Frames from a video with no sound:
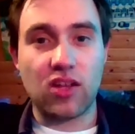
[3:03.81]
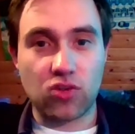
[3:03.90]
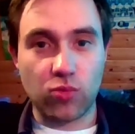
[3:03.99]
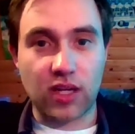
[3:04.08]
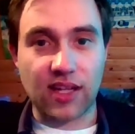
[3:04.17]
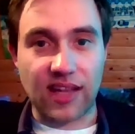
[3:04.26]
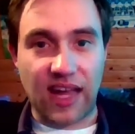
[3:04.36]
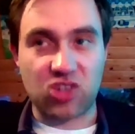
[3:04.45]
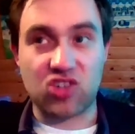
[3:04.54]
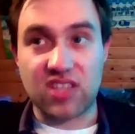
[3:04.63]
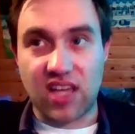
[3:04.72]
to win
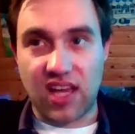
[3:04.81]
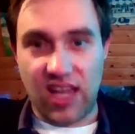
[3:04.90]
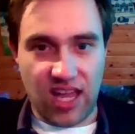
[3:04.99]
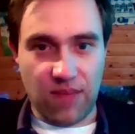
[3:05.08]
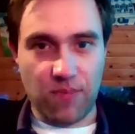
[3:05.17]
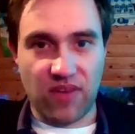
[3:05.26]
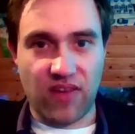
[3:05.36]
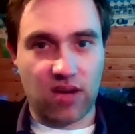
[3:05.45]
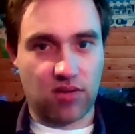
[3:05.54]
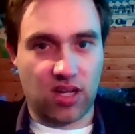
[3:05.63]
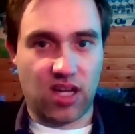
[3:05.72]
elections in
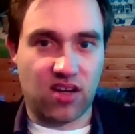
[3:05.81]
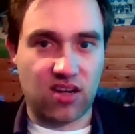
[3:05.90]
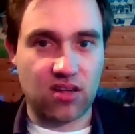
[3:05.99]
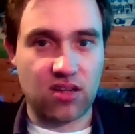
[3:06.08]
Bavaria.